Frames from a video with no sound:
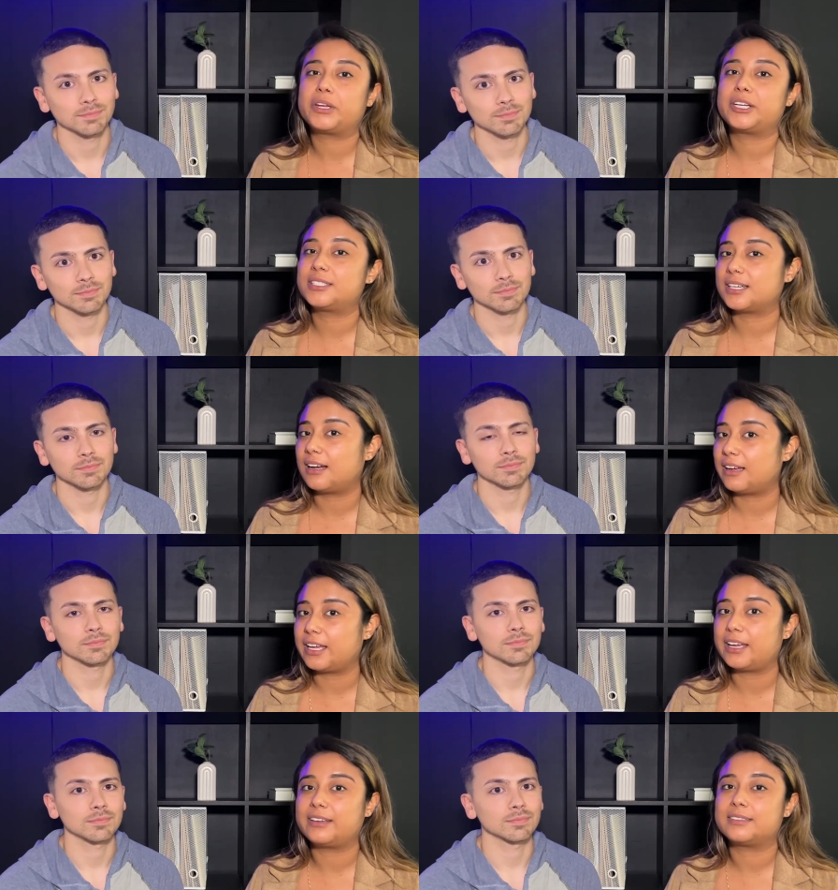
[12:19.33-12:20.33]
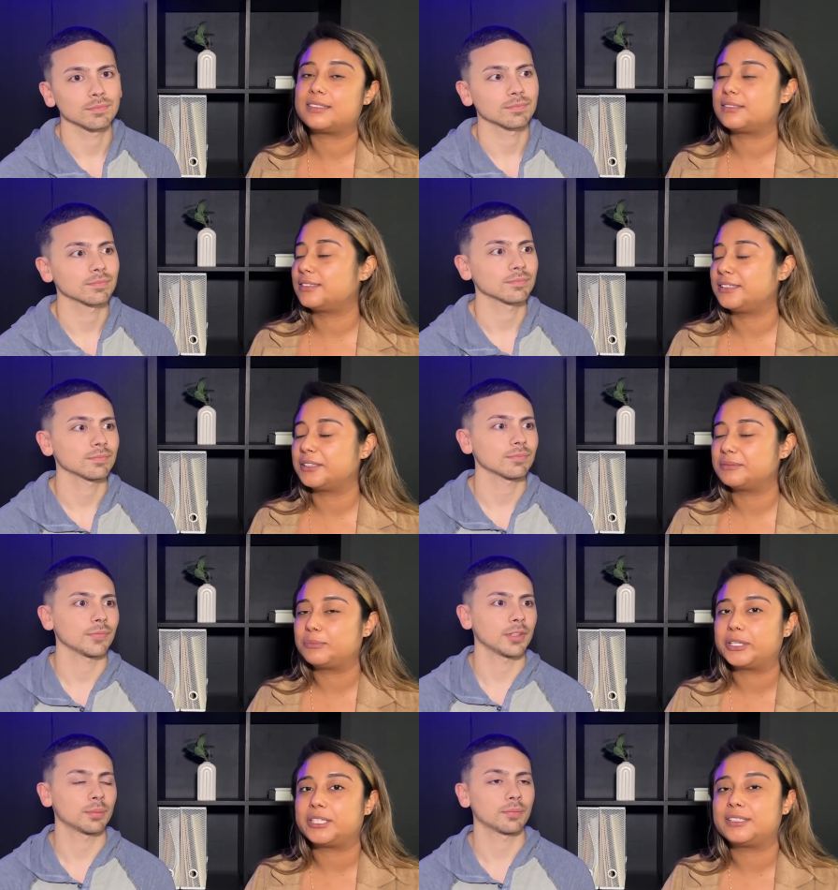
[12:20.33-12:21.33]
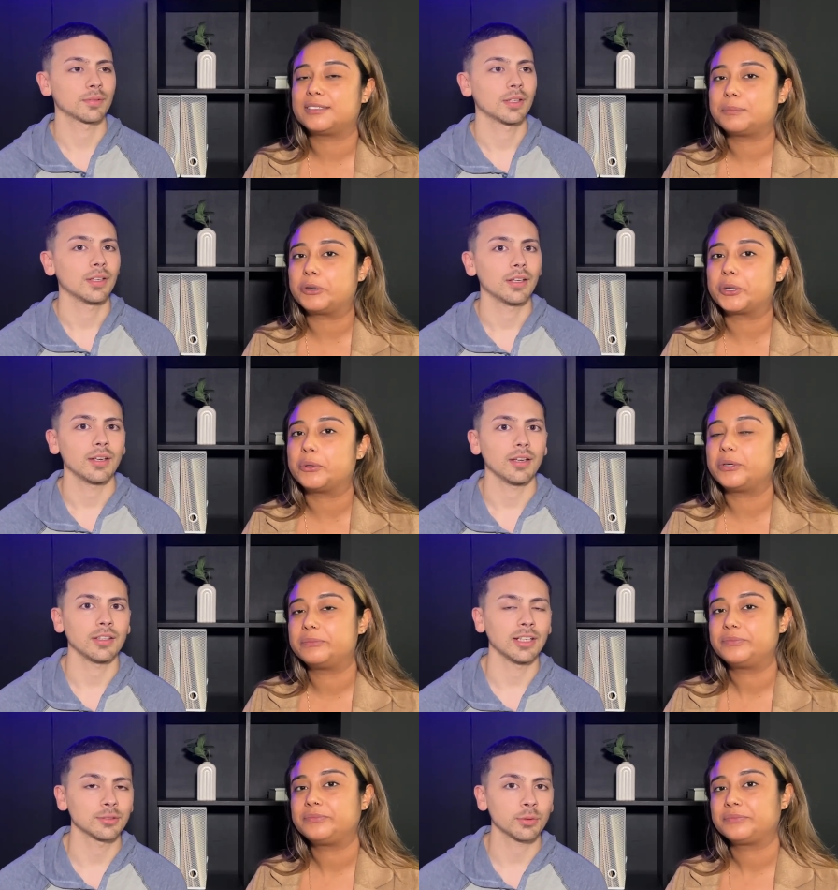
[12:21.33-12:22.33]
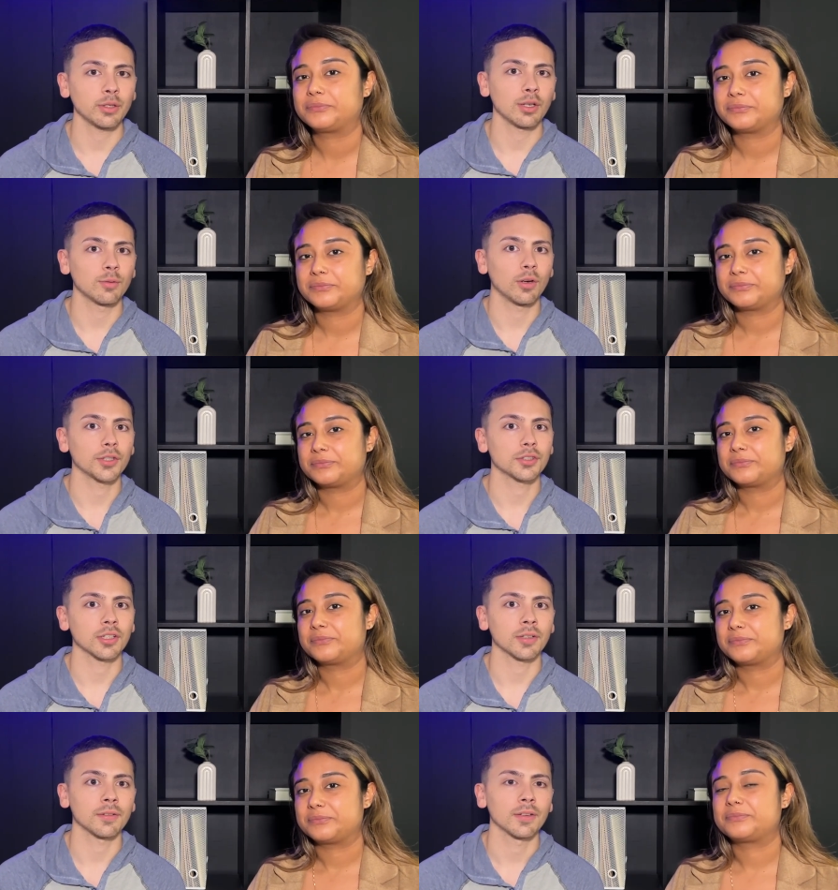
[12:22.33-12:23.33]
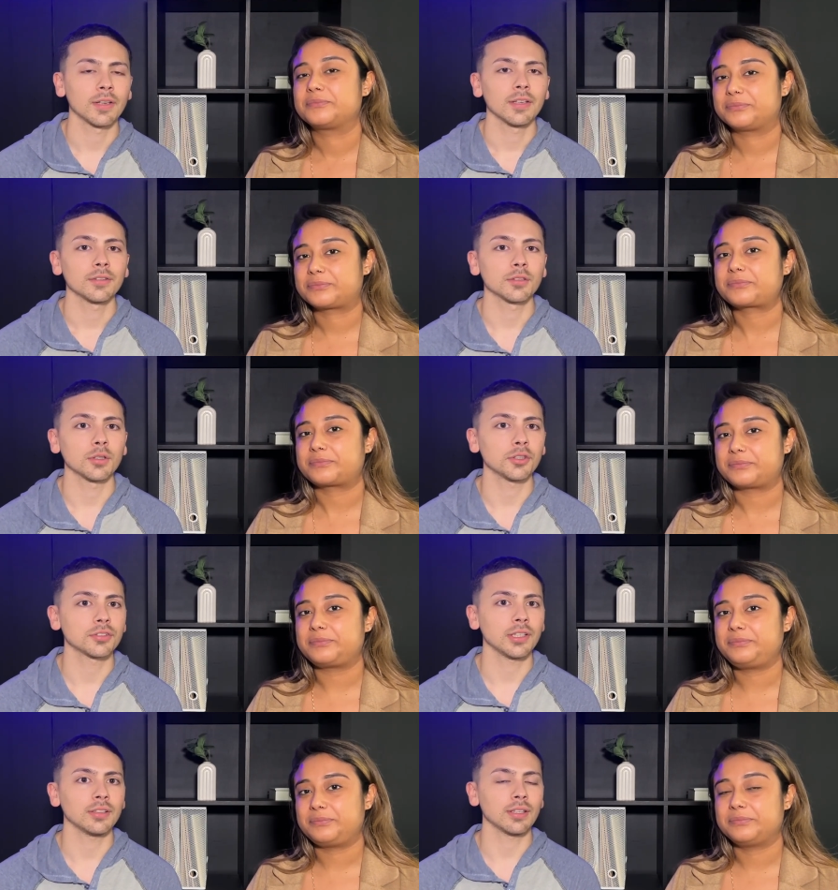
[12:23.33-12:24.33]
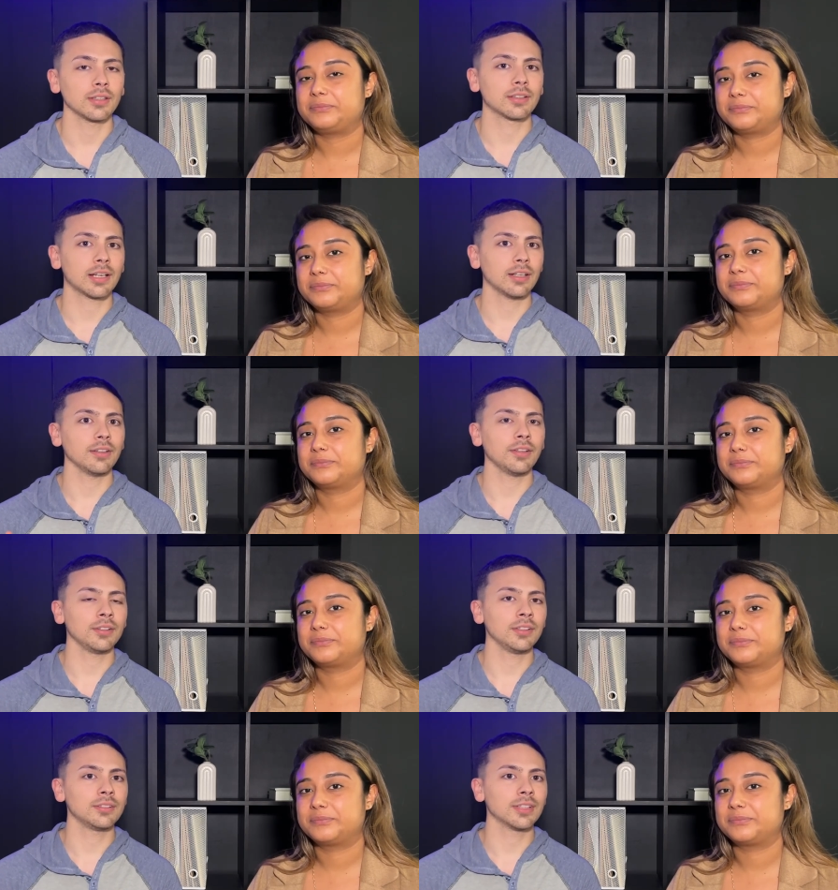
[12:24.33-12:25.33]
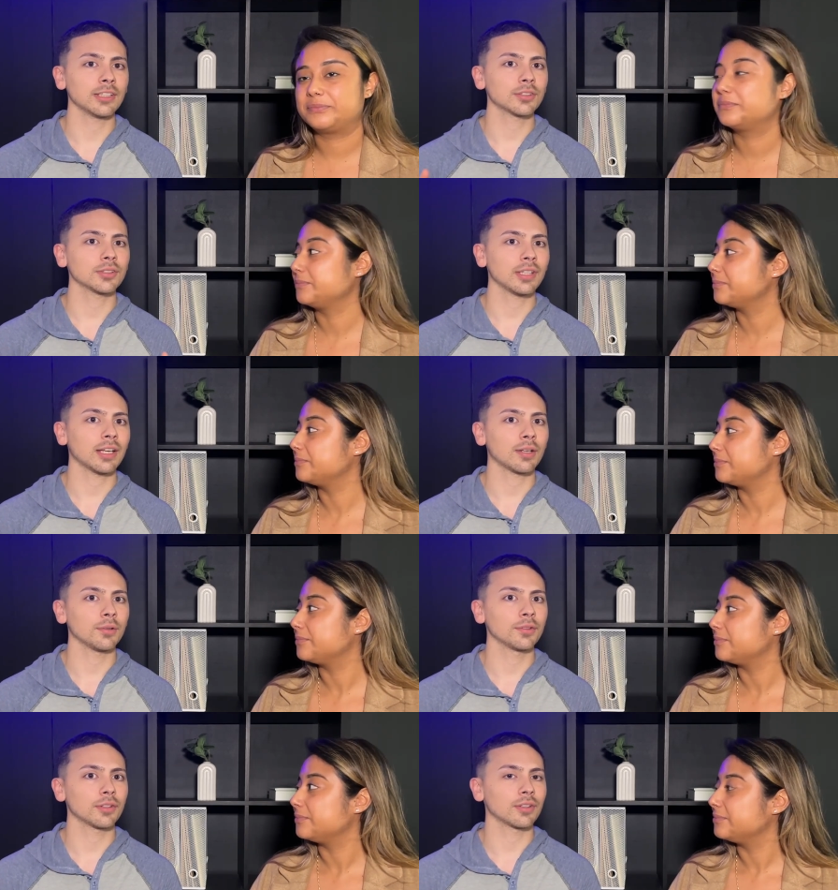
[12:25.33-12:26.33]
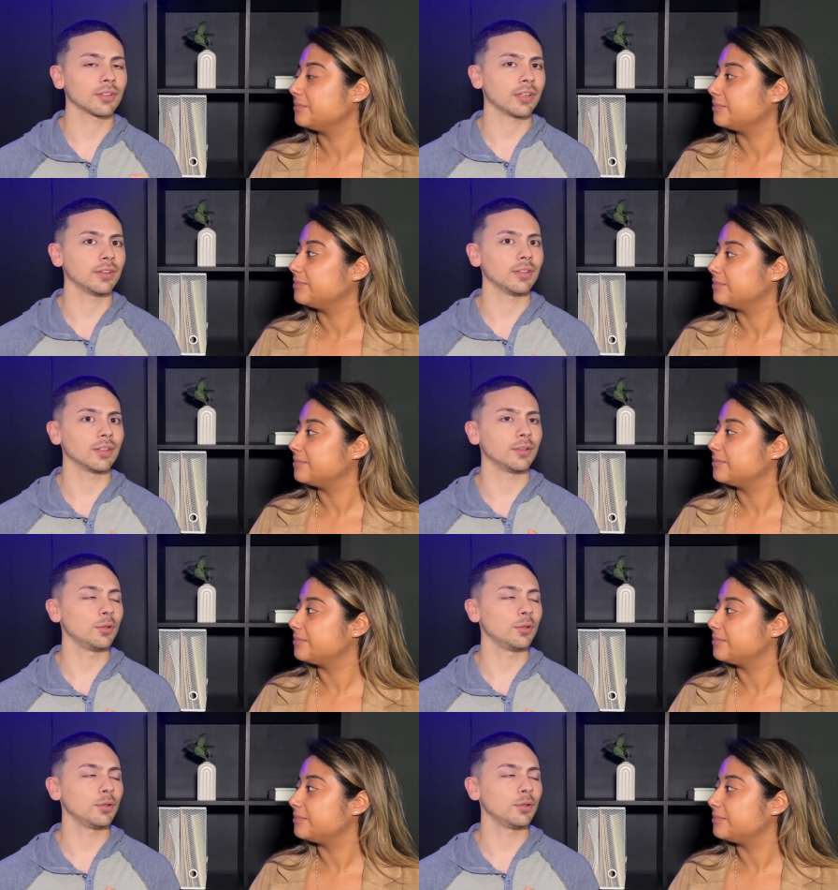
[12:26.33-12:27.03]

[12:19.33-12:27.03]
Speaker 1: there to hike. It's, you know, pretty, pretty cool. And
Speaker 2: that's right off Watchung. So you're seeing that kind of the, these nicer towns are in the